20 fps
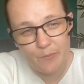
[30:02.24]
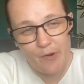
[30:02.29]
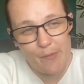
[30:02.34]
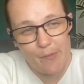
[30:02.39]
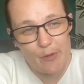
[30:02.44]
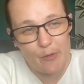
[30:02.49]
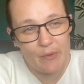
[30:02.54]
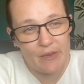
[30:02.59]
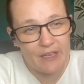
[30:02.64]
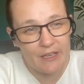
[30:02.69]

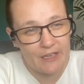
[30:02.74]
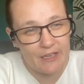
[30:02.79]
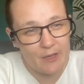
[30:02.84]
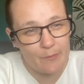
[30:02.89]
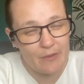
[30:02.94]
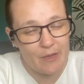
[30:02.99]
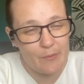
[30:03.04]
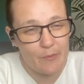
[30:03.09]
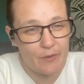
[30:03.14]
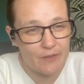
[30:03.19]
probably going to
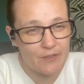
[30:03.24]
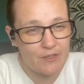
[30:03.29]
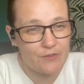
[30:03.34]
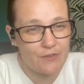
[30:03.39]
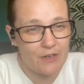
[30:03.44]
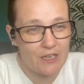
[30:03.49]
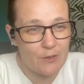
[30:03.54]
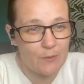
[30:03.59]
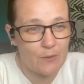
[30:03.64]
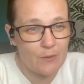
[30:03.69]
be more
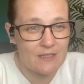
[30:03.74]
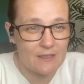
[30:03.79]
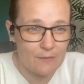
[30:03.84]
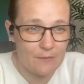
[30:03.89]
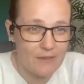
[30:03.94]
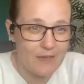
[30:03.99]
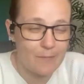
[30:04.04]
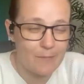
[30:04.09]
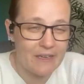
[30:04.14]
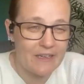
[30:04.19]
strenuous,
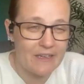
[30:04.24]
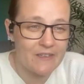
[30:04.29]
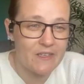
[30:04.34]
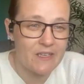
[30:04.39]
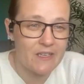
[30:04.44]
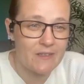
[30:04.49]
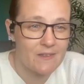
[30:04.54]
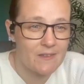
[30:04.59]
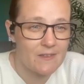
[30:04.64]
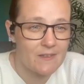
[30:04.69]
if that makes
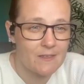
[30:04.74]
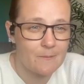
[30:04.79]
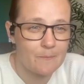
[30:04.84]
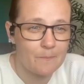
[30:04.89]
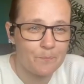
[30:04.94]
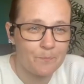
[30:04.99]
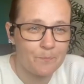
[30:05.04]
sense.